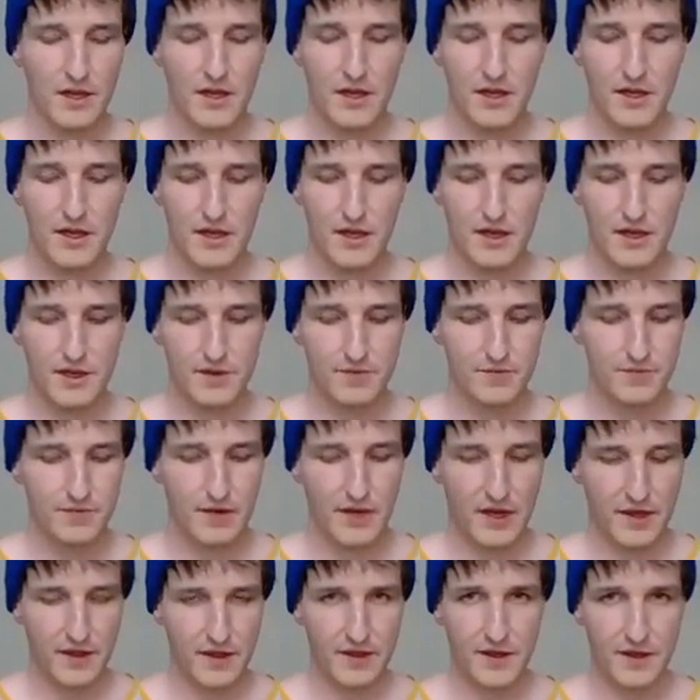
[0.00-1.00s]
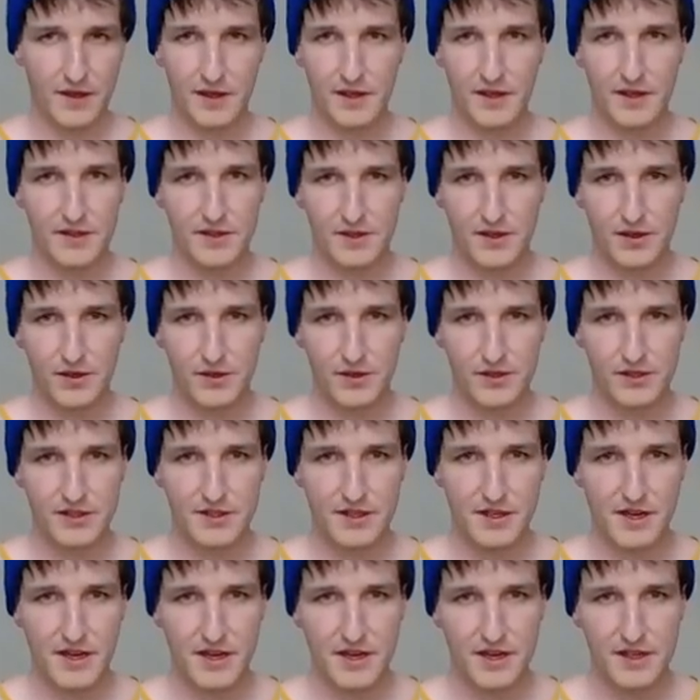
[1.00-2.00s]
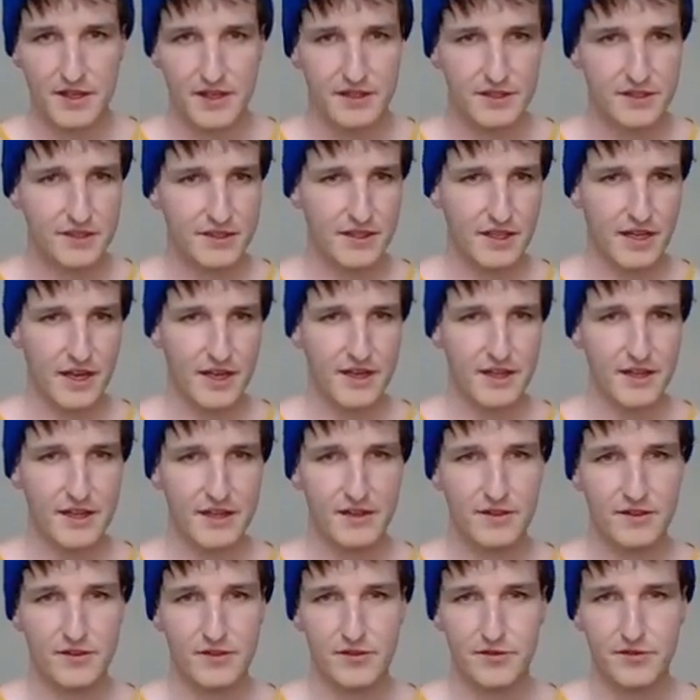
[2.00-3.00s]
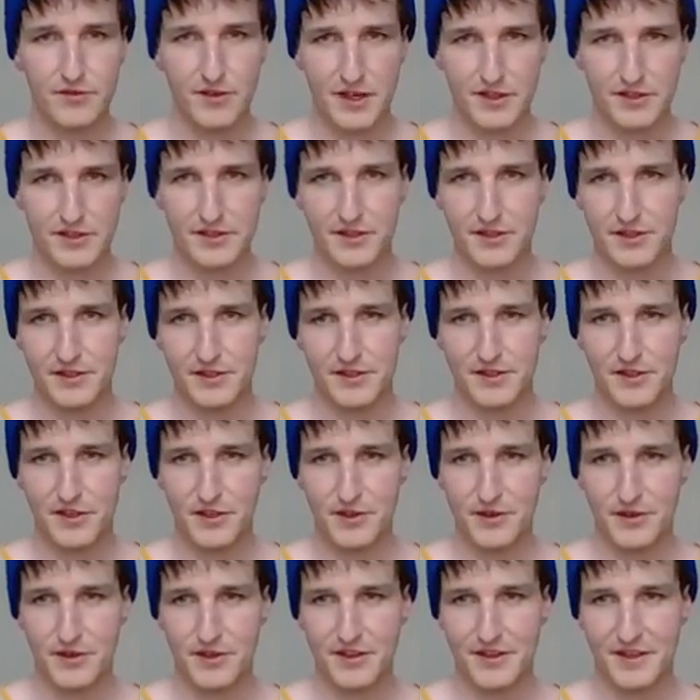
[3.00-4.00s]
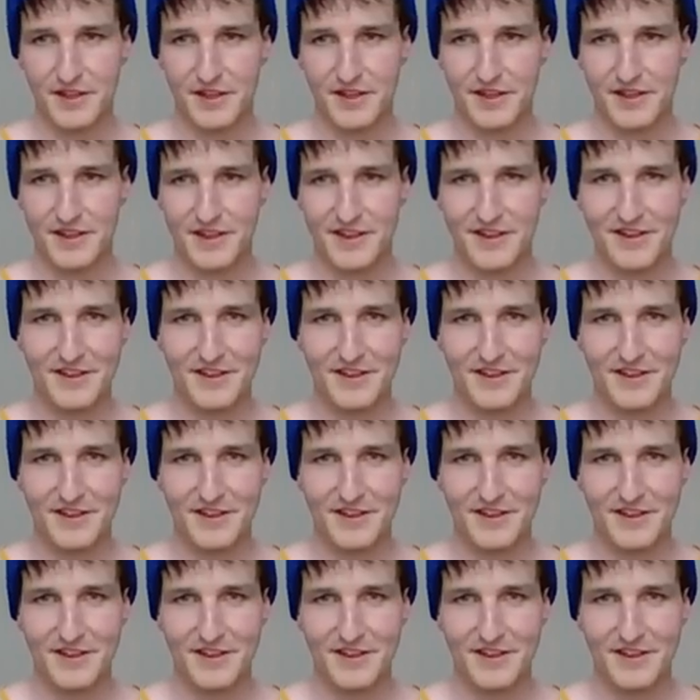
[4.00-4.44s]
Yeah, I think now it's clear. It's getting faster, the whole thing.